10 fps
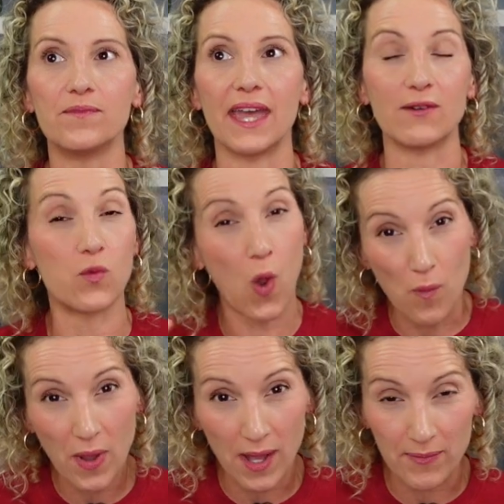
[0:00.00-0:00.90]
that
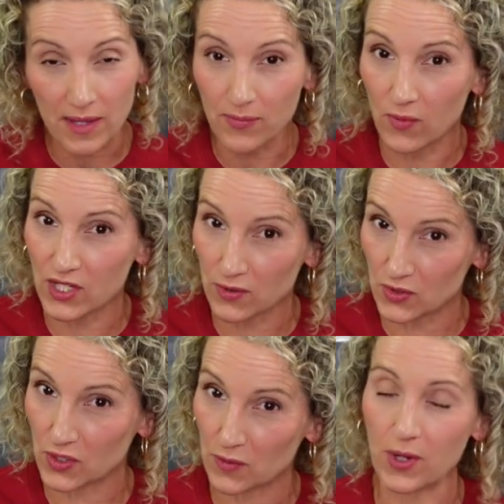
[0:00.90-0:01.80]
won't pop up when you were
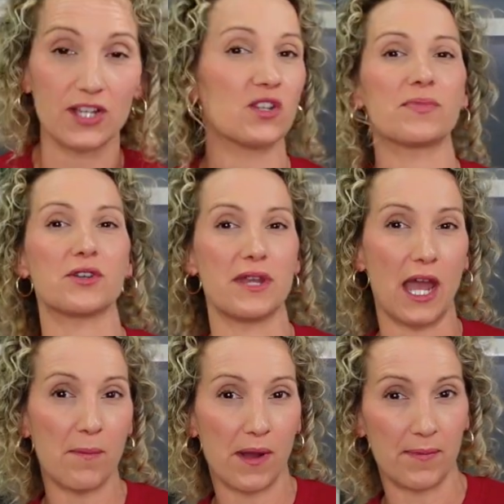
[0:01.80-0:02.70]
doing your project but are
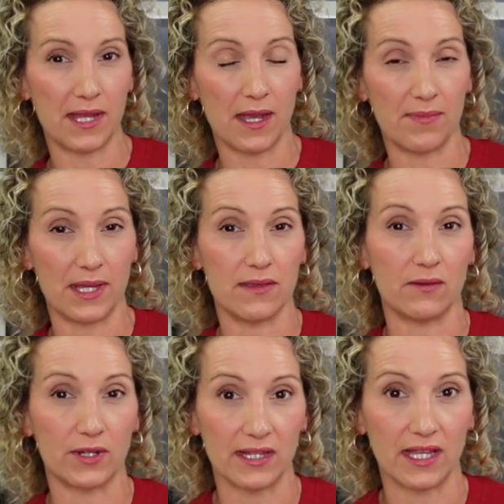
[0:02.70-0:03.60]
now popping up in the
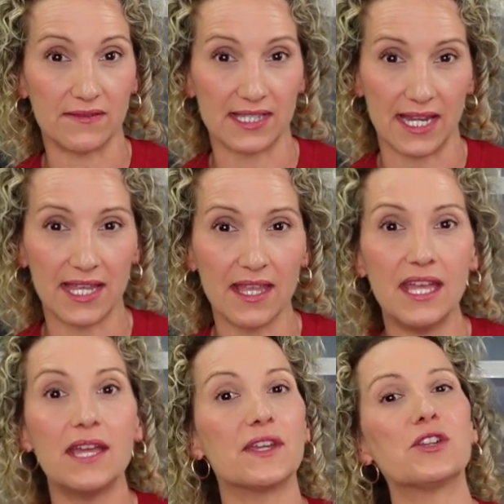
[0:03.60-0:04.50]
real life setting
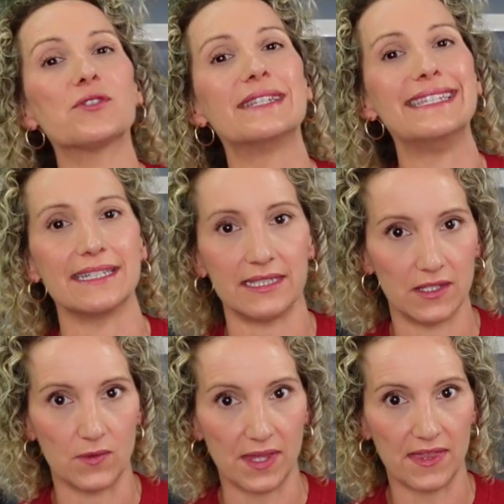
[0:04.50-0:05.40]
that you're
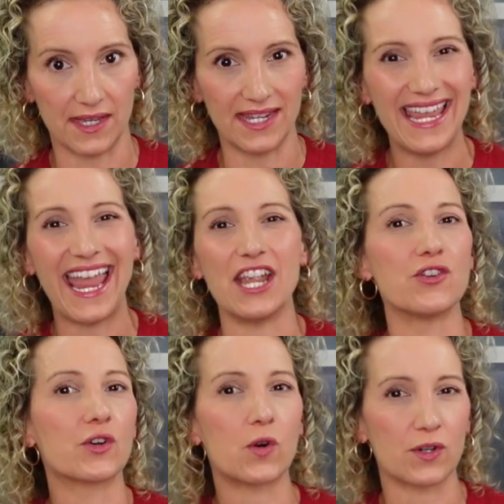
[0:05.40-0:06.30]
dealing with it and
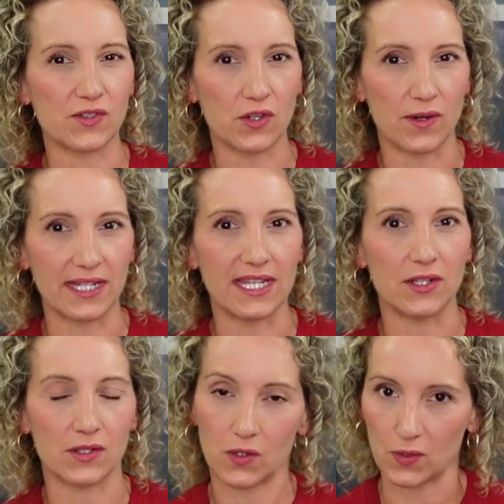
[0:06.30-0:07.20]
you're course correcting
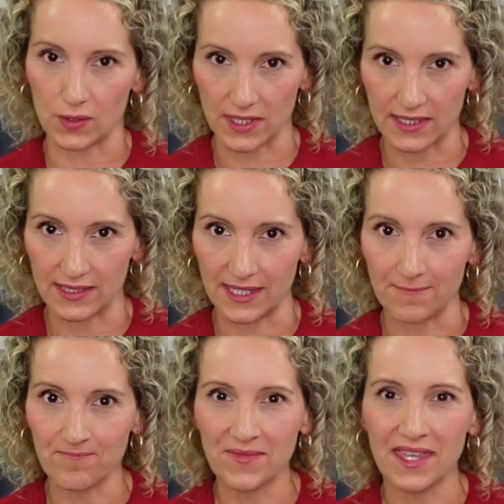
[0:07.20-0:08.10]
accordingly
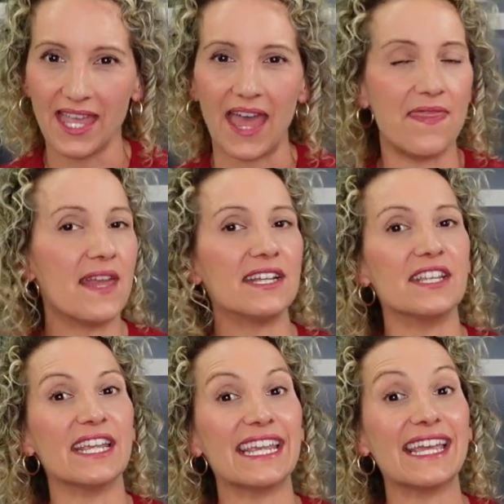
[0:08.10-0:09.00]
and
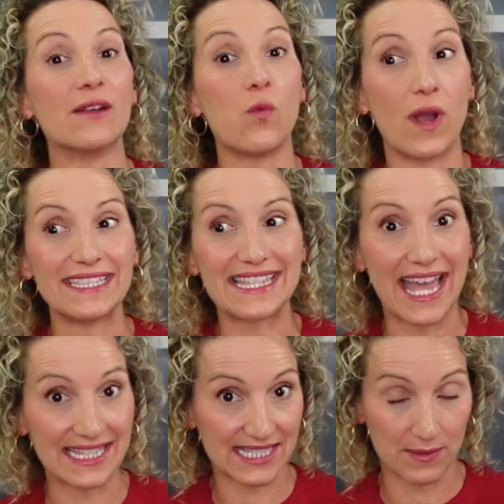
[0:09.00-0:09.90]
then once
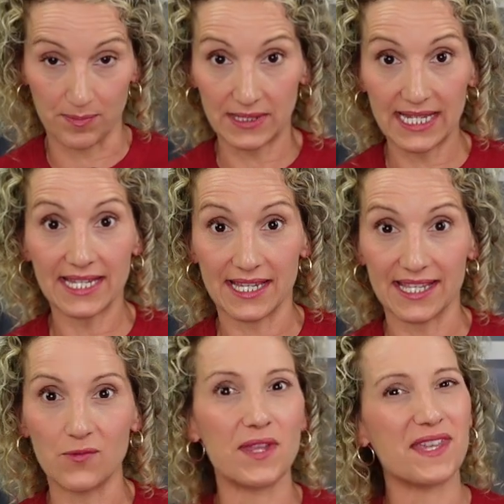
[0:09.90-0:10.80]
that's
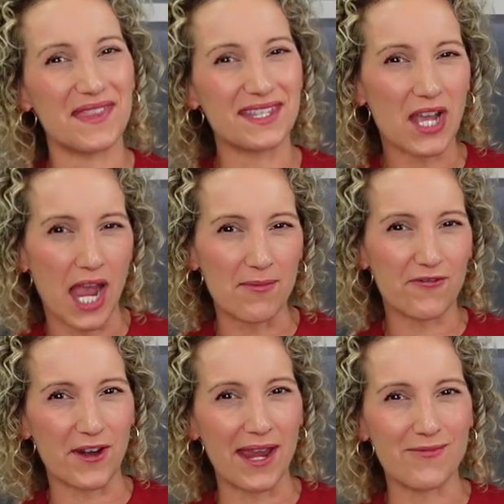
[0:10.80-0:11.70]
completed within the time
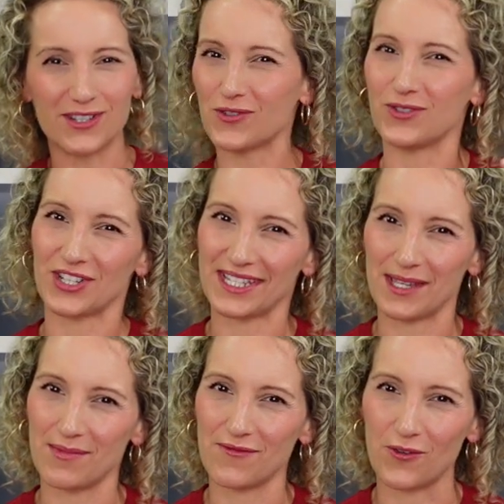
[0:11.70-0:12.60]
frame which which i said
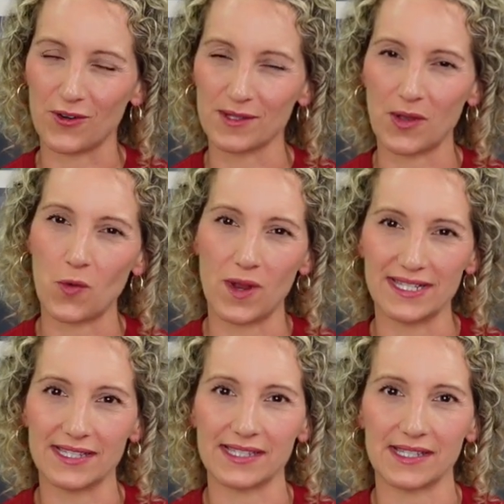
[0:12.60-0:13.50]
before is about one
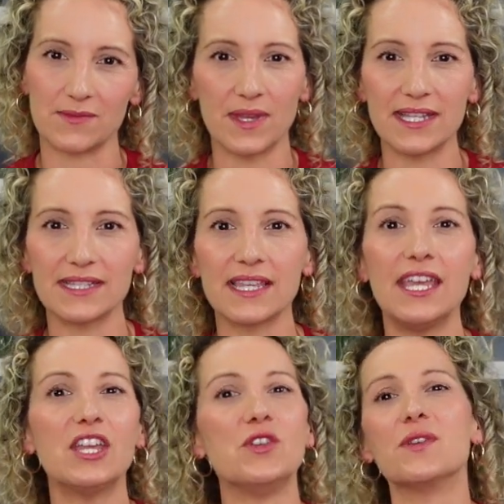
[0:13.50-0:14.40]
to six months
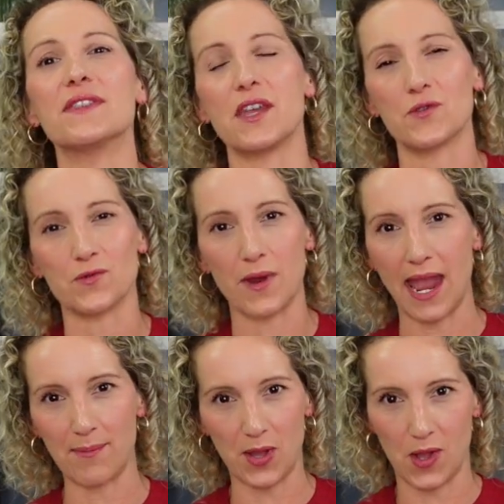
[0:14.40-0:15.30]
you can then
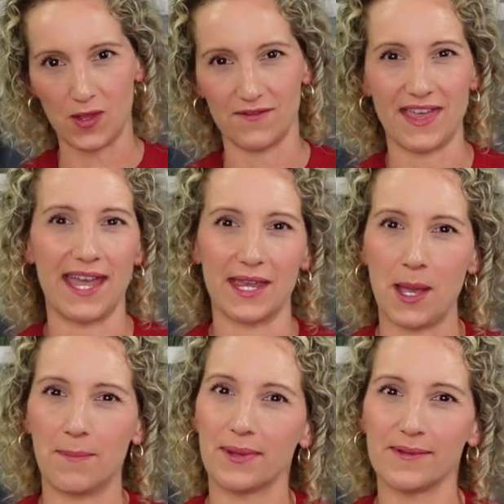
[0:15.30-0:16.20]
wrap all of that
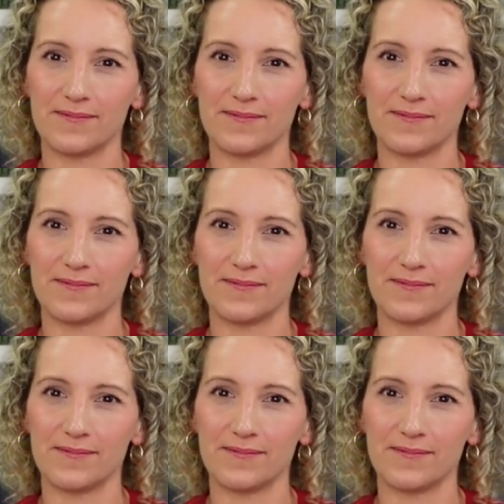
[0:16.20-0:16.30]
up